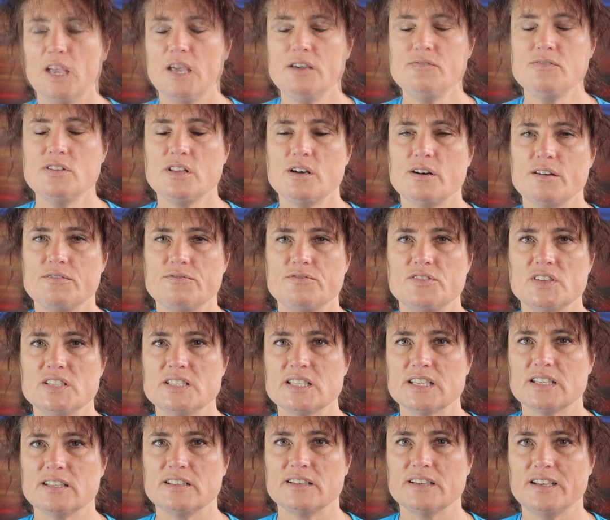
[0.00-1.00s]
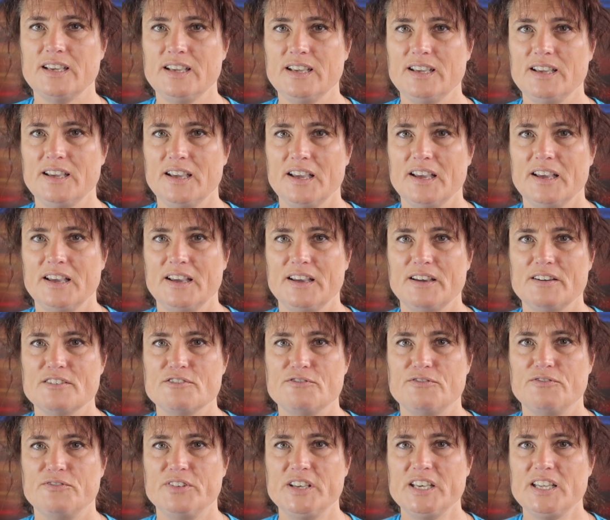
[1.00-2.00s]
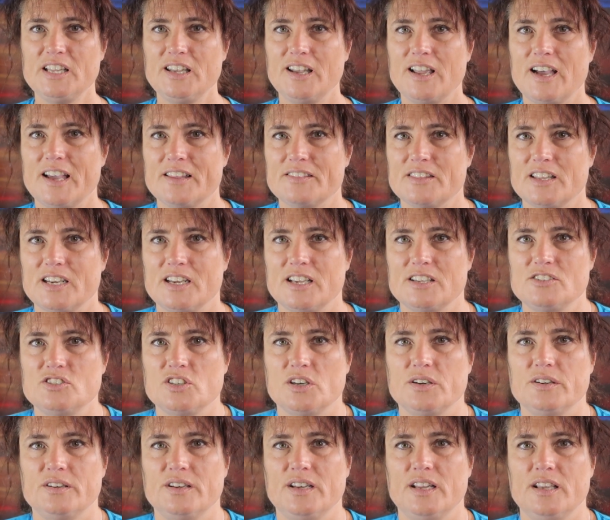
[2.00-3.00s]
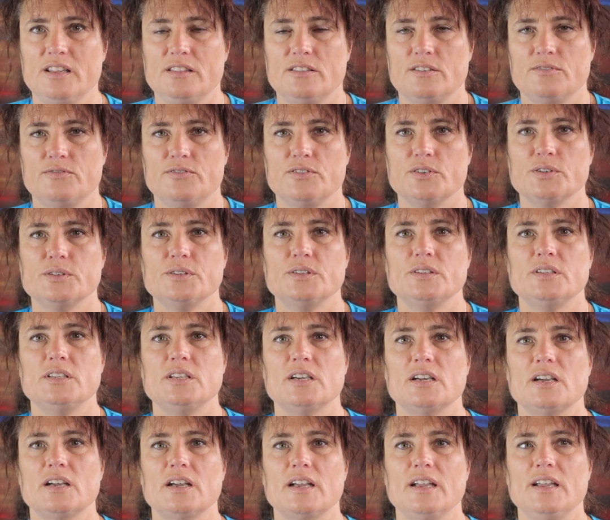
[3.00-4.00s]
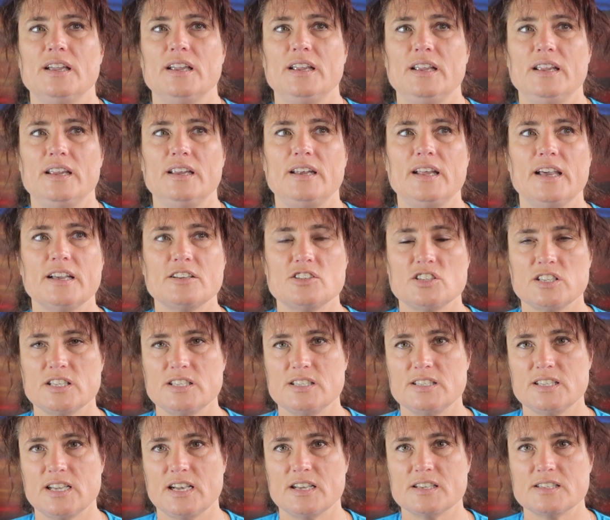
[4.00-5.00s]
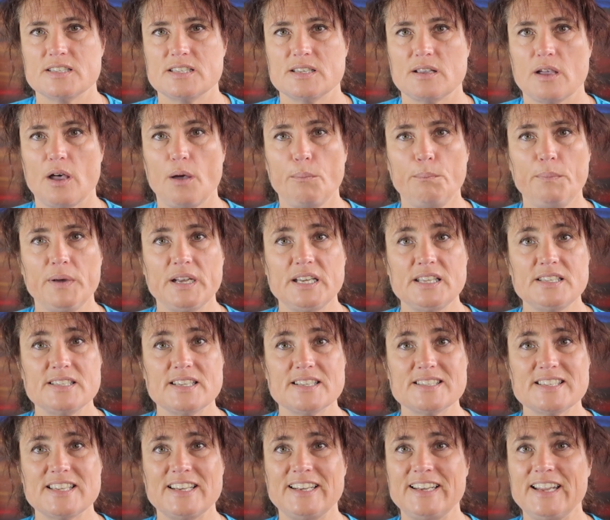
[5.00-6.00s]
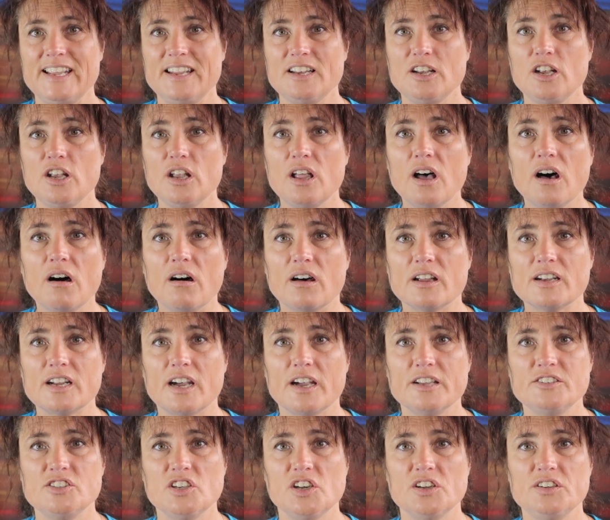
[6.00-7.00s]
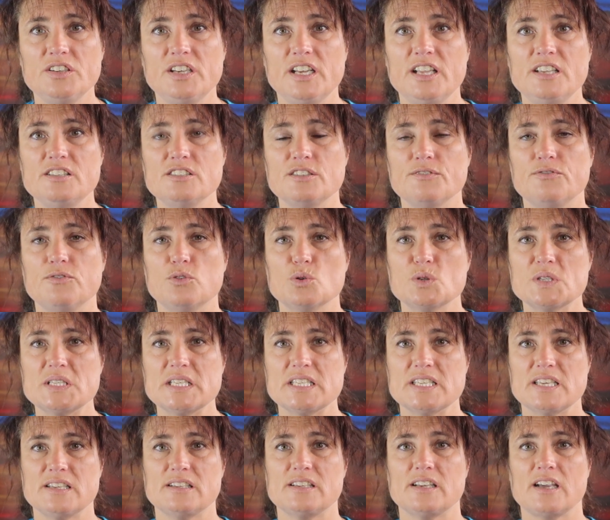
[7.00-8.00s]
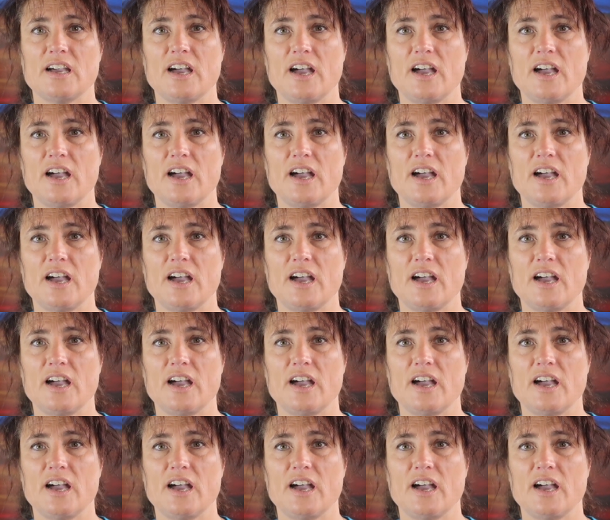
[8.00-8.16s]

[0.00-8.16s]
Even though I physically feel like that I don't need the food, it actually does, but it doesn't need a lot. I don't need to force it